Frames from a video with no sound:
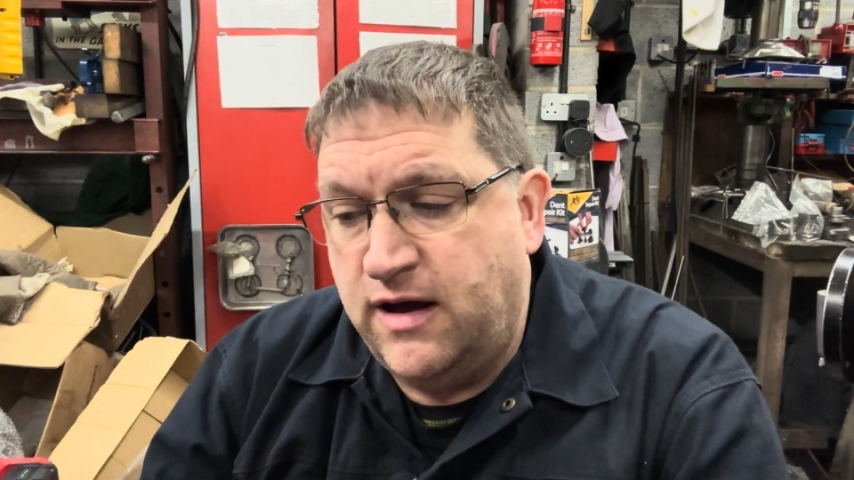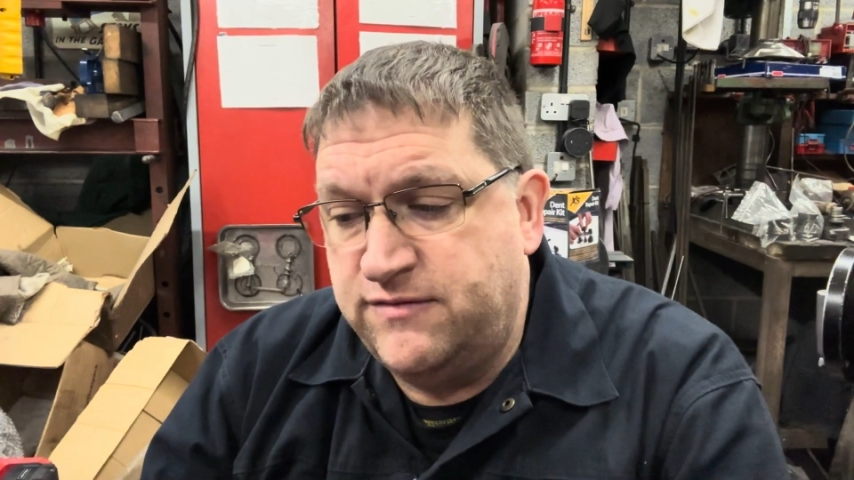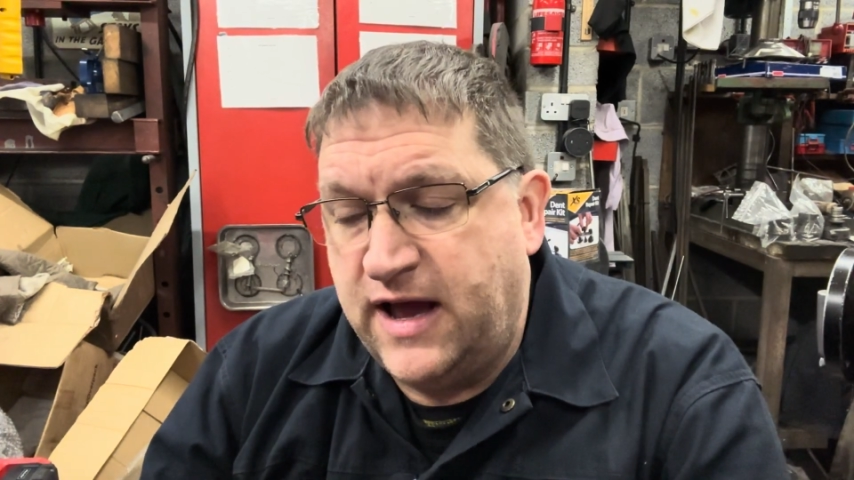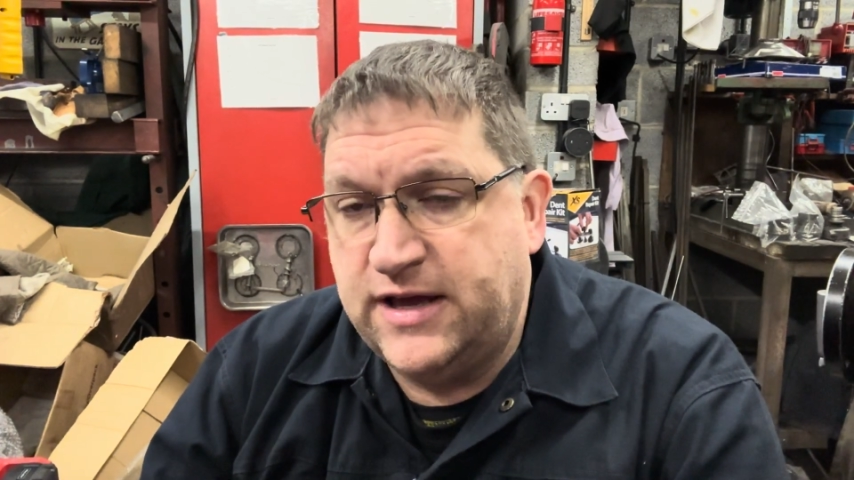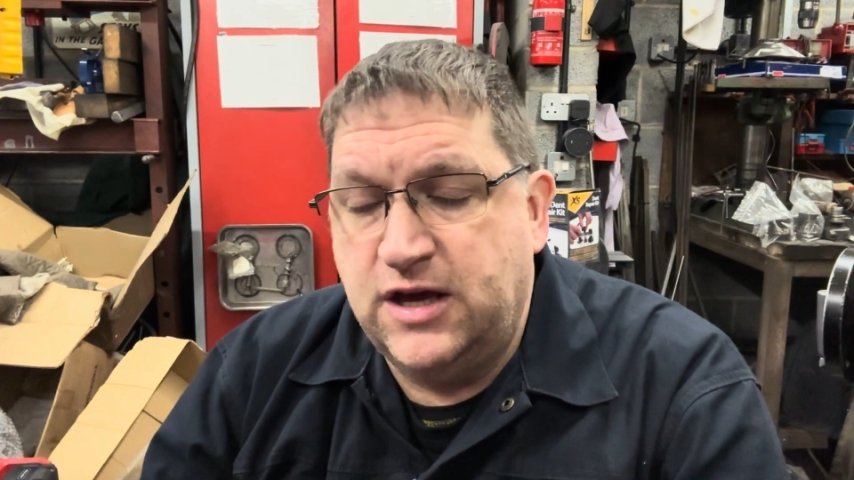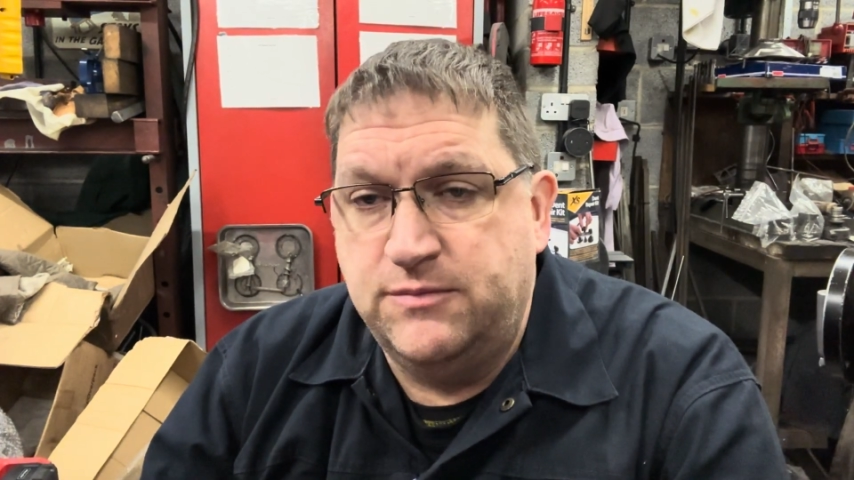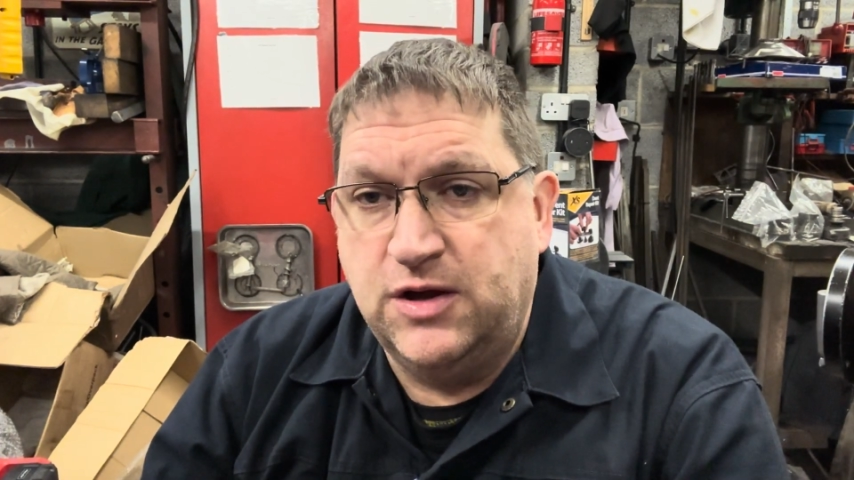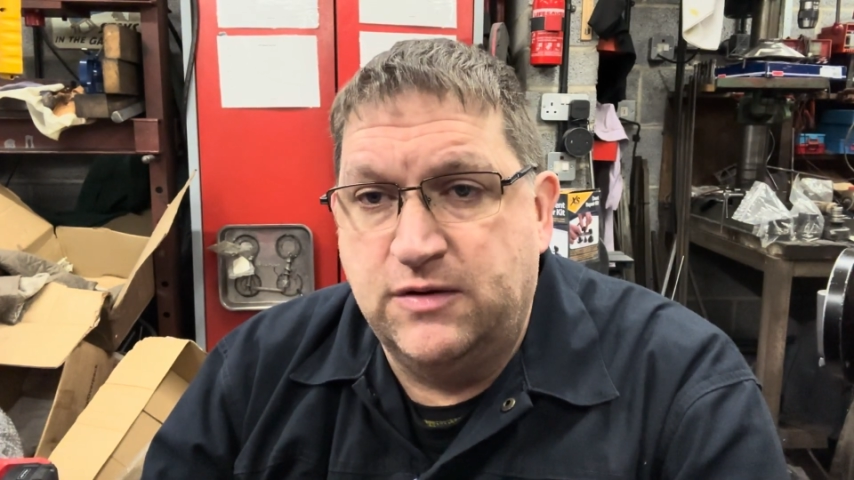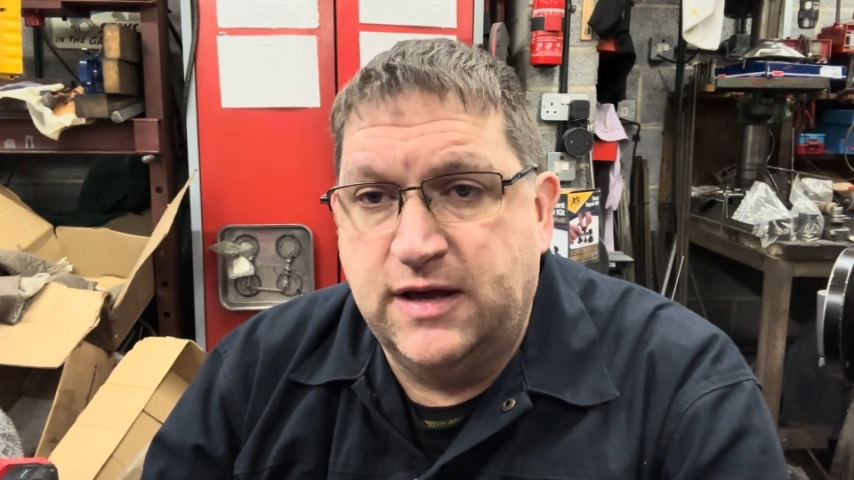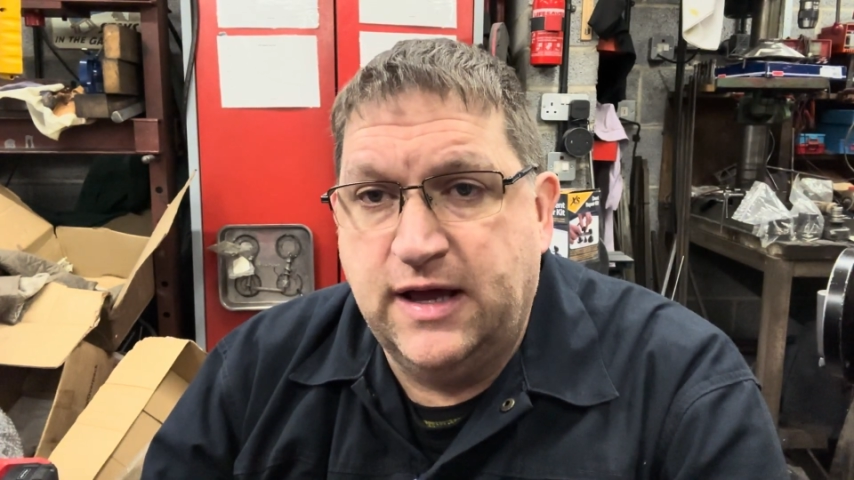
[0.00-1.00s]
a vacuum
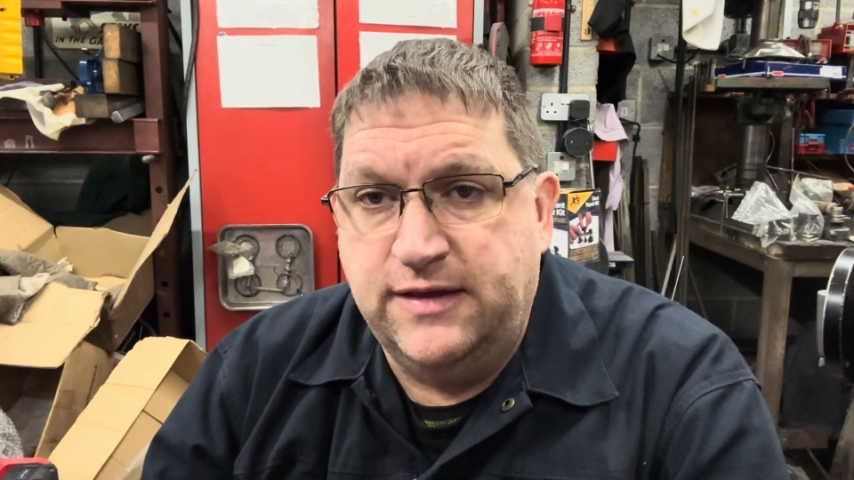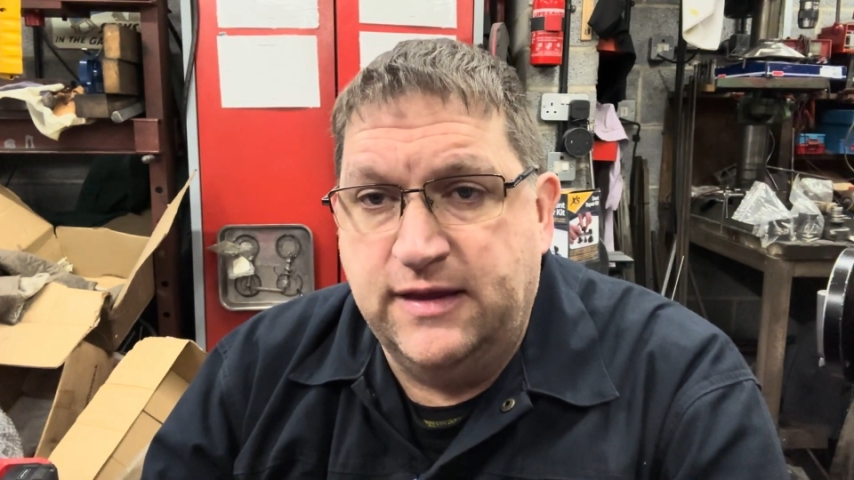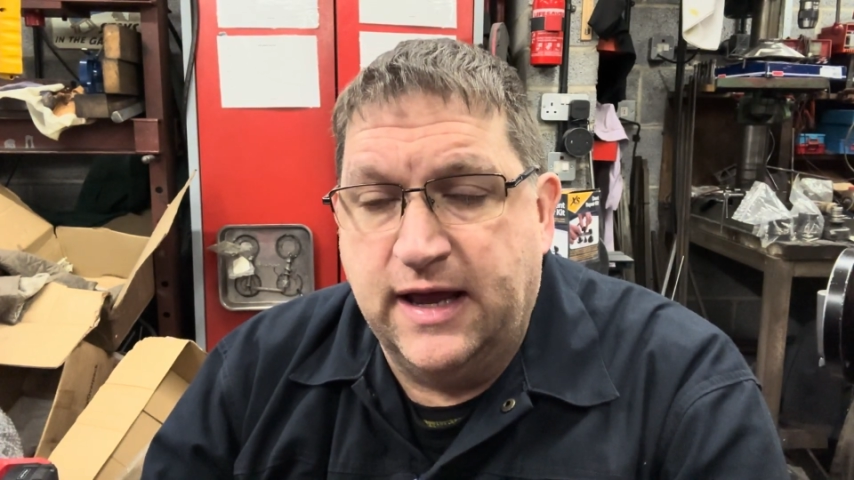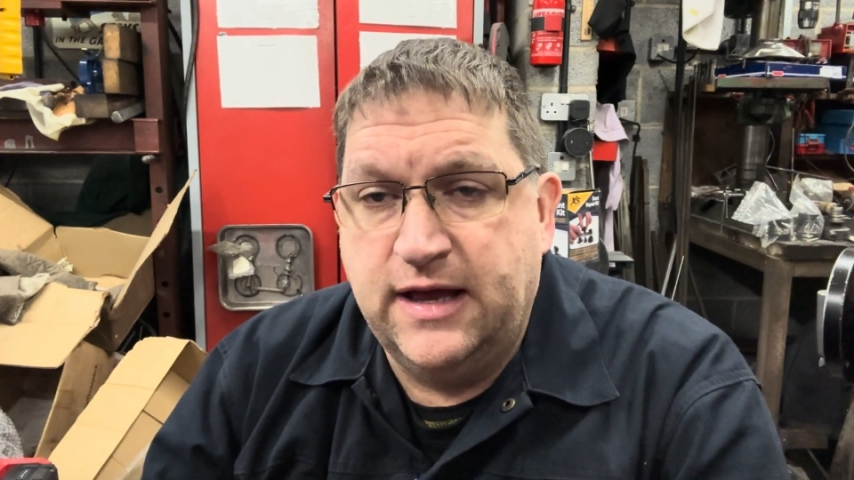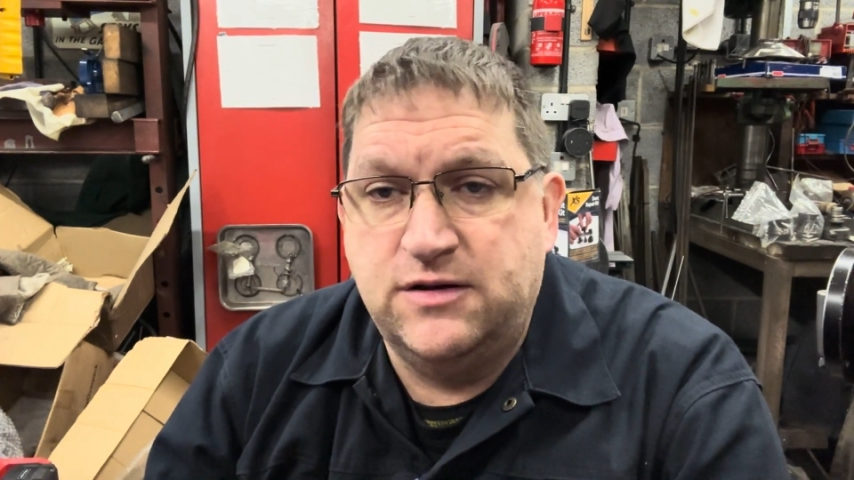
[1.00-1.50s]
unit in there